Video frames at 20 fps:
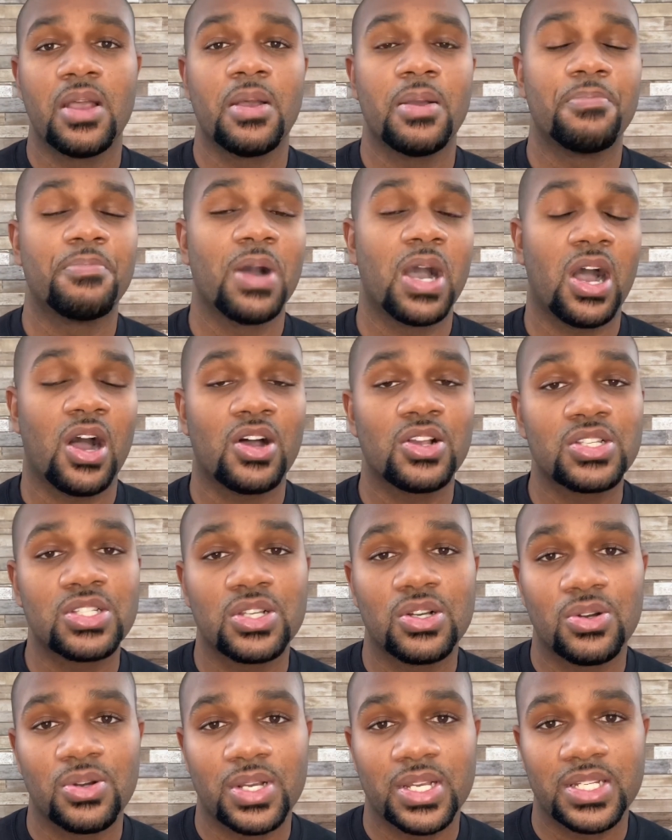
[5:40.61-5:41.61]
But
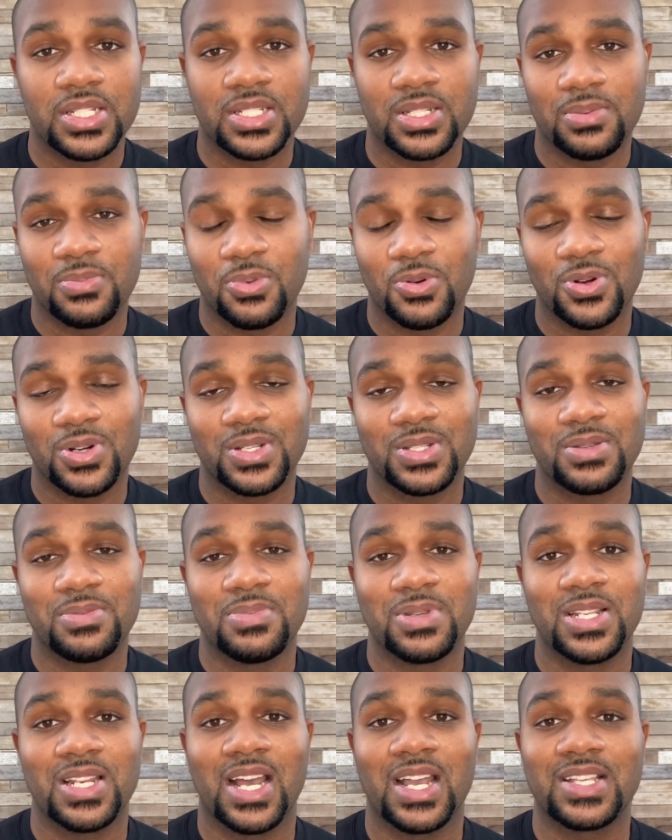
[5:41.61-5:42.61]
also, it's important to
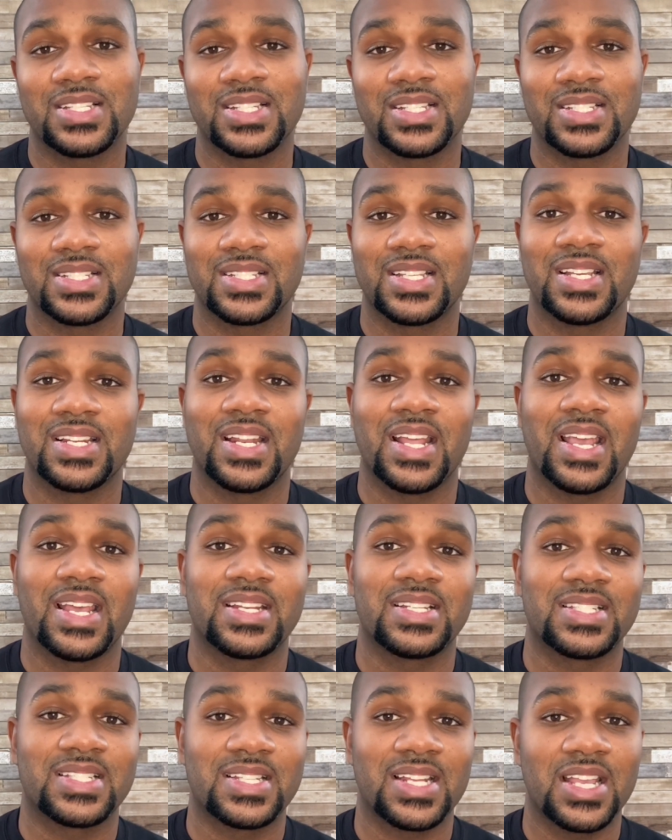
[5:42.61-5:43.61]
be licensed in that
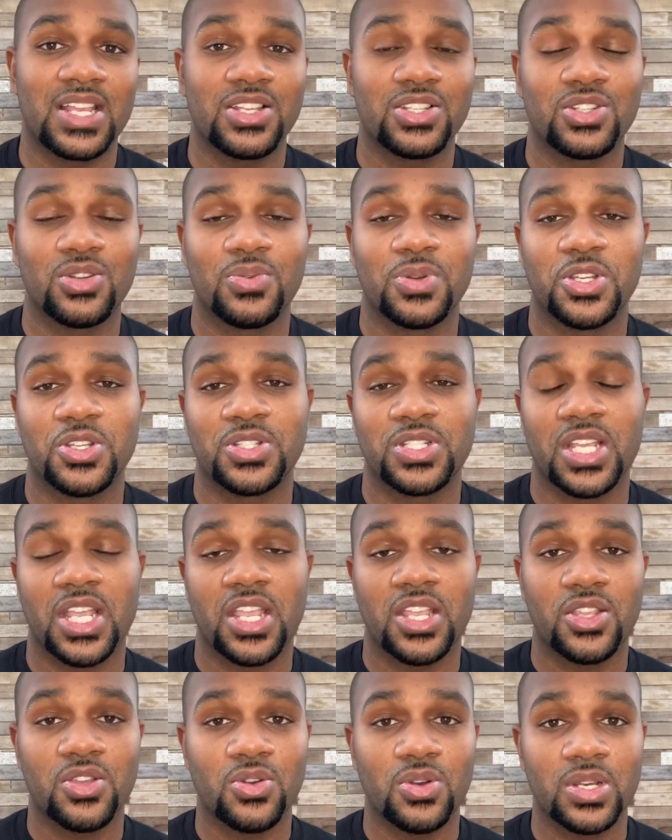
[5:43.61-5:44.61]
state. So when you
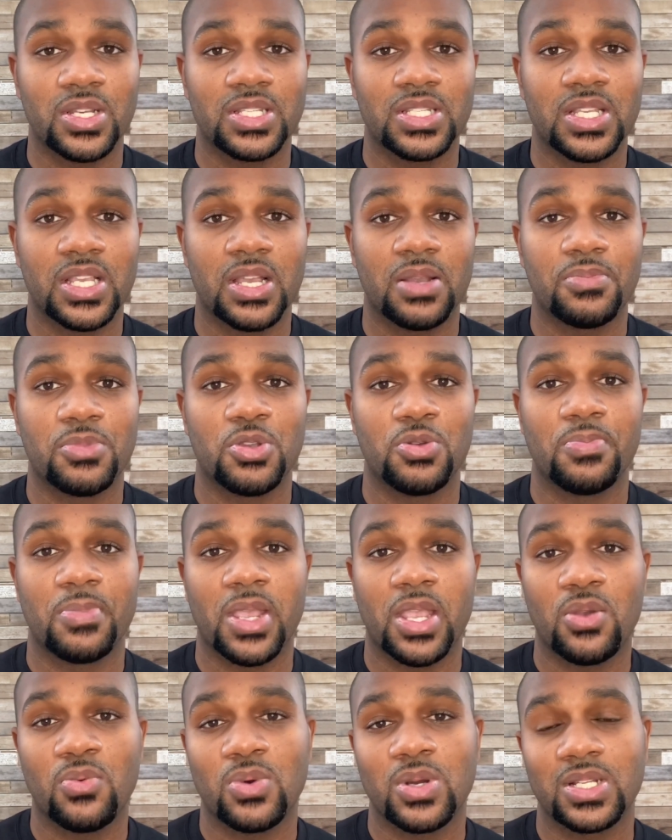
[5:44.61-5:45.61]
take your exam, you
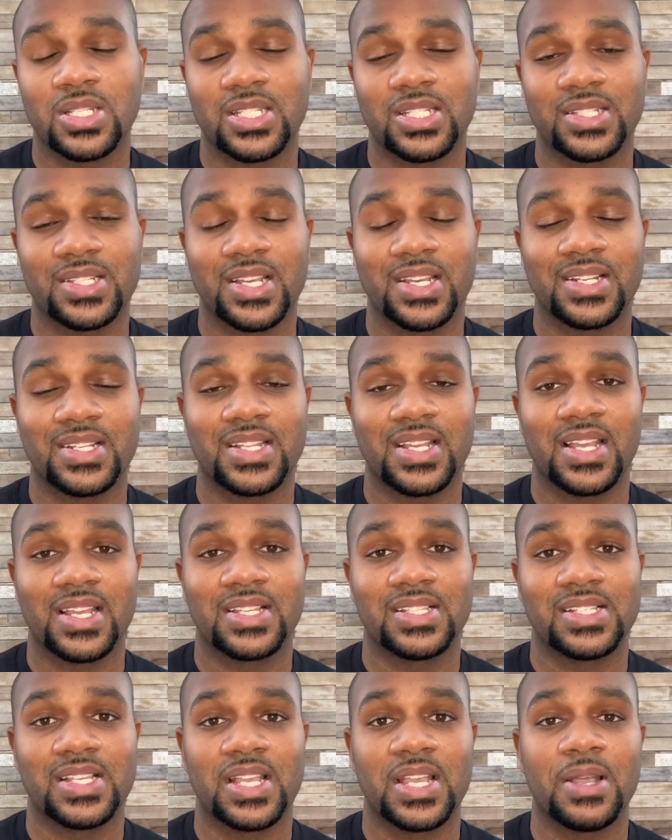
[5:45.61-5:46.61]
may want to take the
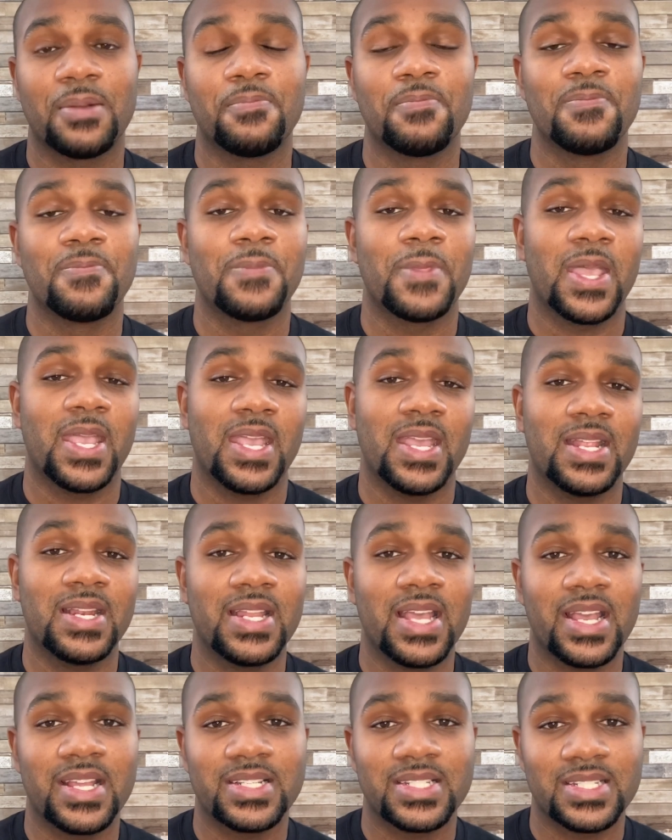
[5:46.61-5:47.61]
exam in
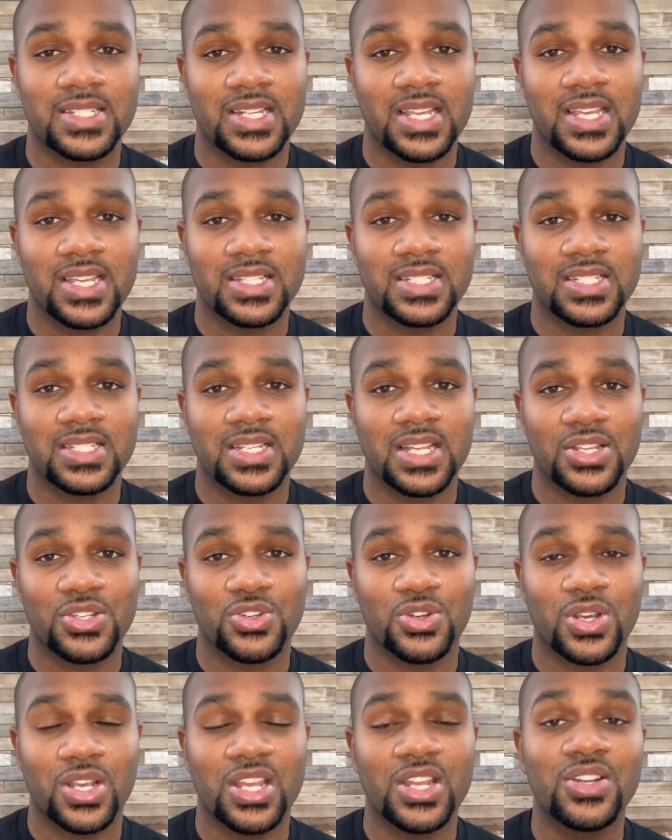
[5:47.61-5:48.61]
that state that
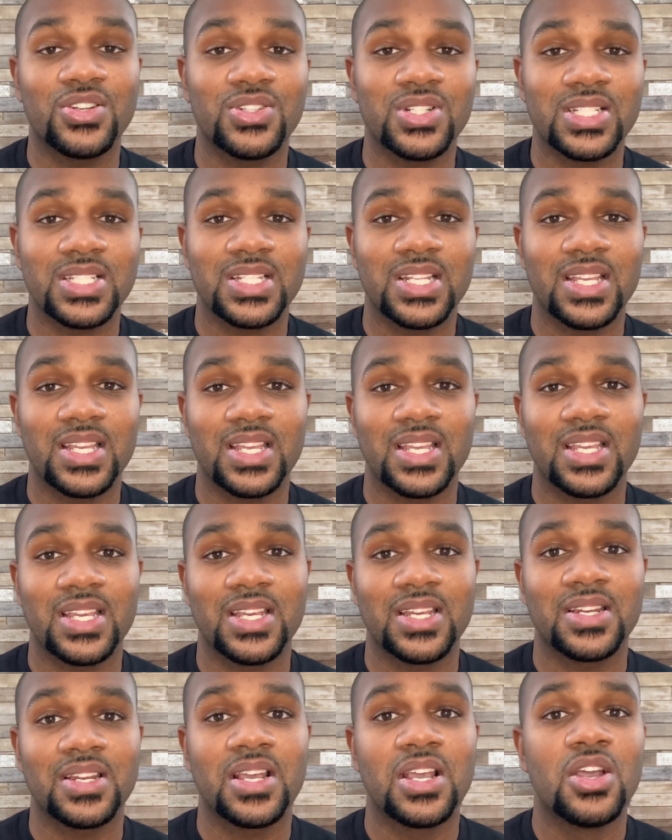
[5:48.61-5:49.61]
you're interested
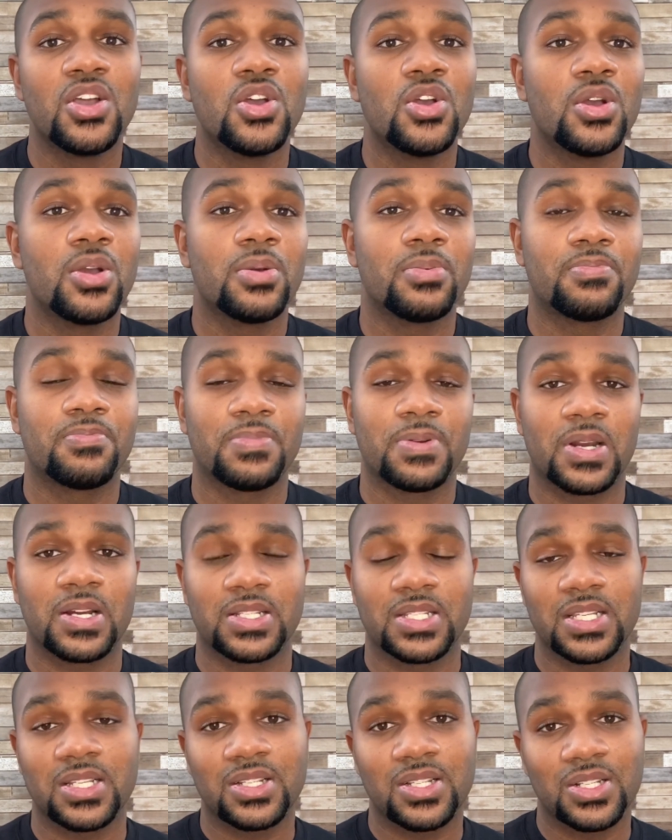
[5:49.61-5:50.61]
in,
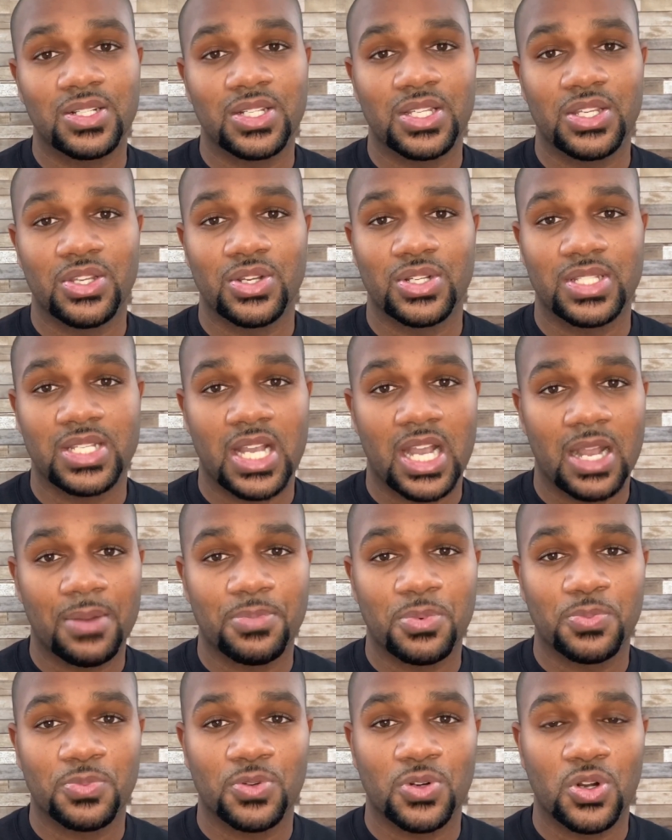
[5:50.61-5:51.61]
particularly your
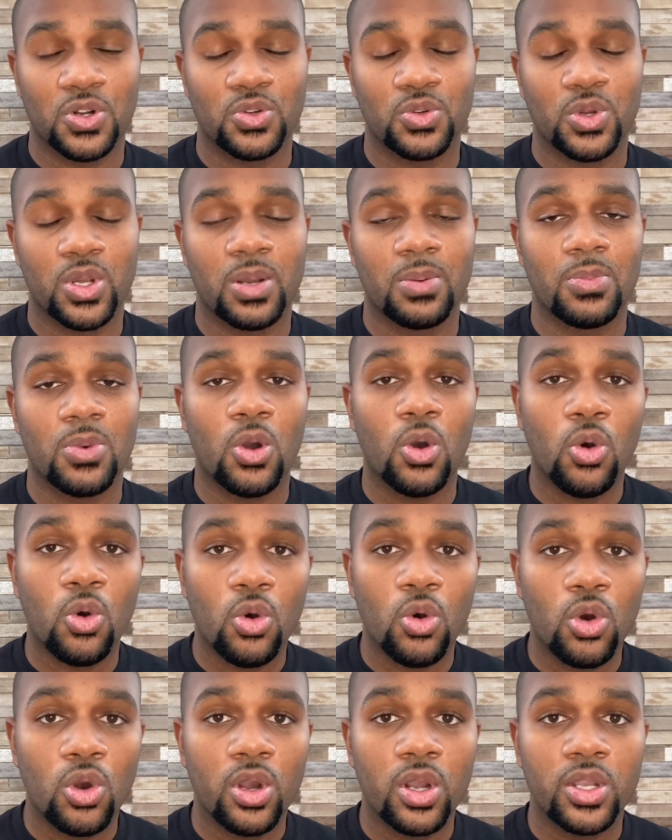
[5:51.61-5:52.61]
top program,
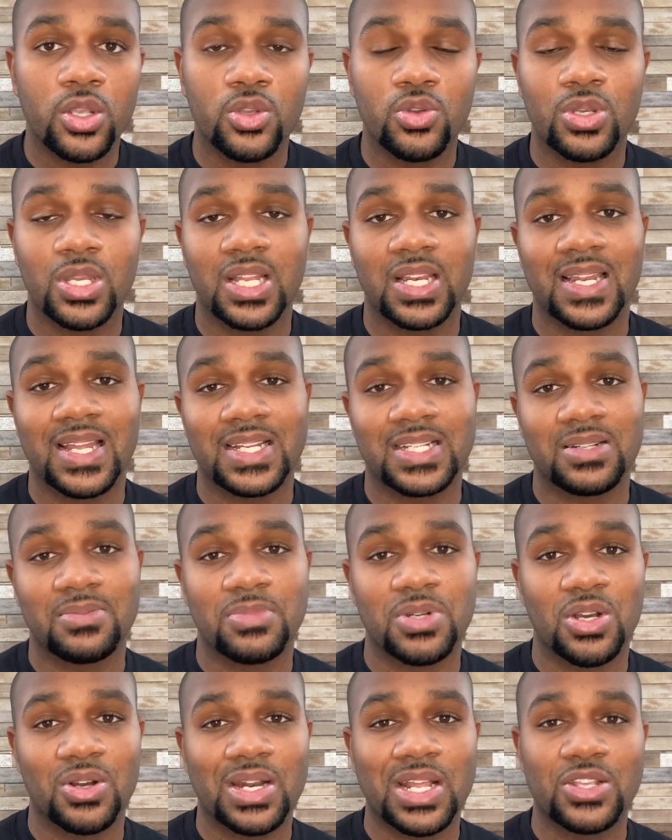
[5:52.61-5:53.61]
or you can let them
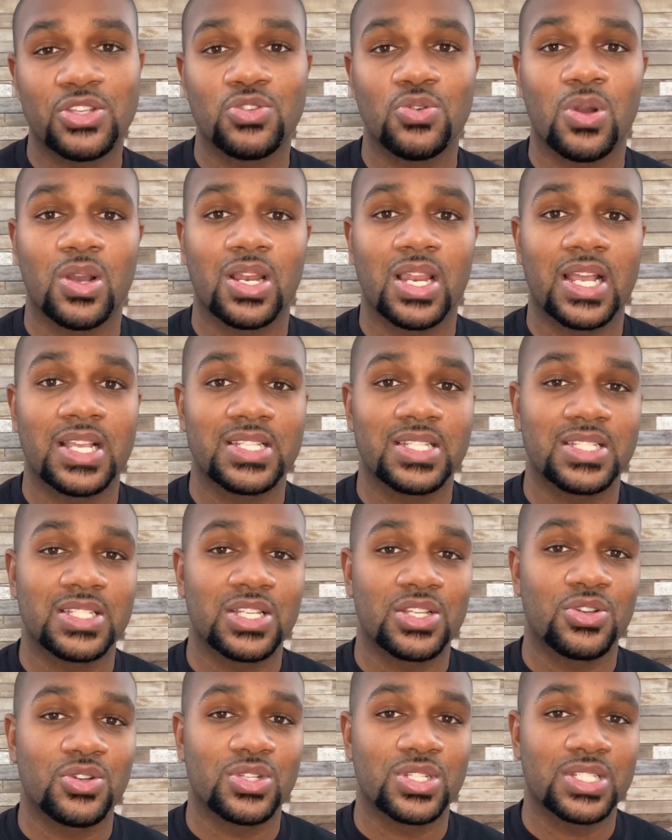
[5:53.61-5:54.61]
know that you are licensed in
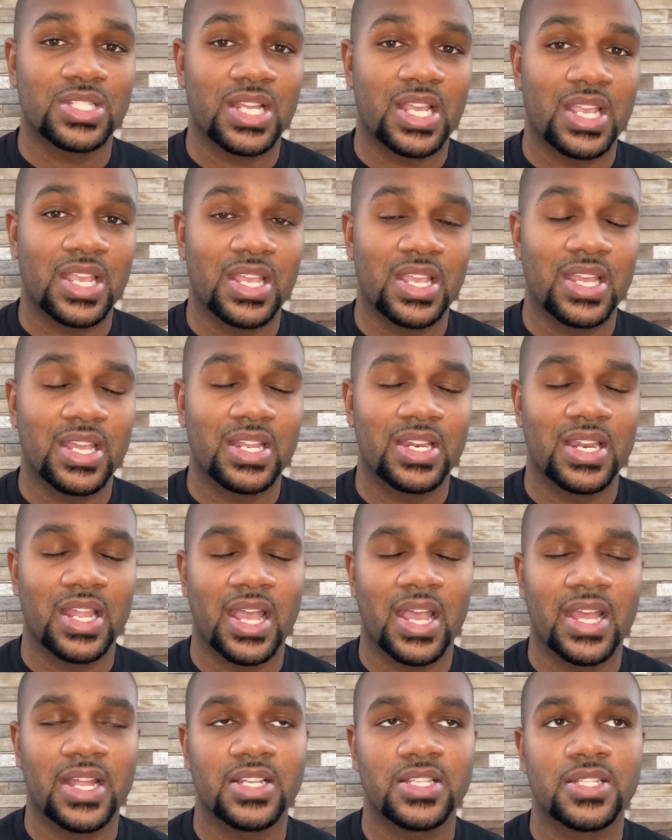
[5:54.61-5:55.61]
your state and
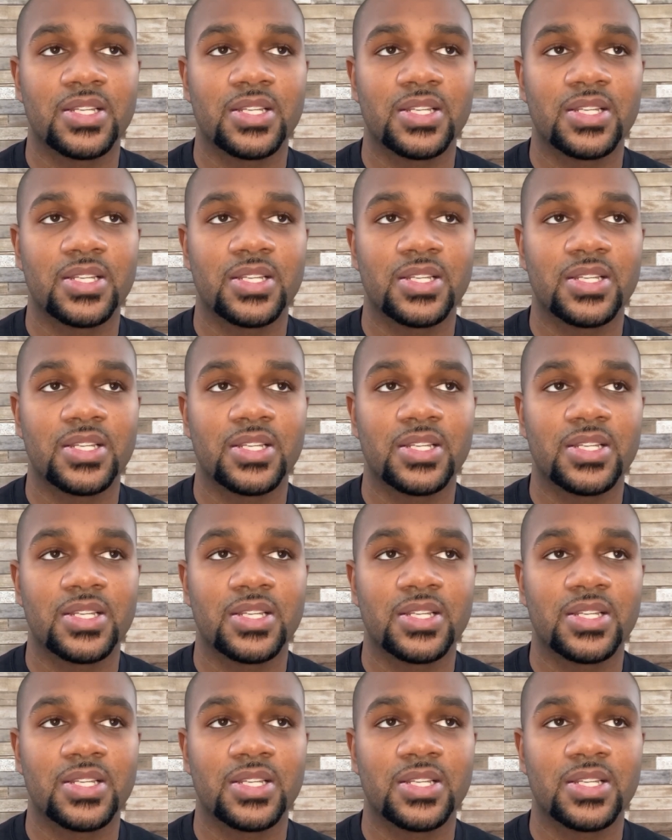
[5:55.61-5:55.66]
that